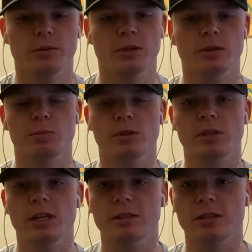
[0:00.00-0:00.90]
It's
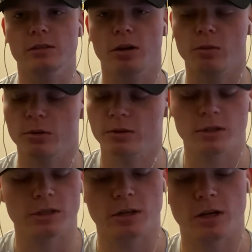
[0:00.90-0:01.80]
Disney Star Wars. There
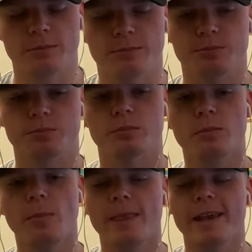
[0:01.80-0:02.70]
is not
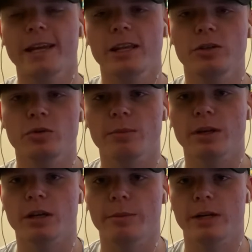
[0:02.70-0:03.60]
any enjoyment
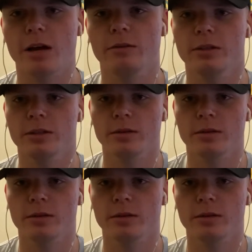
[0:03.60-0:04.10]
coming out of it.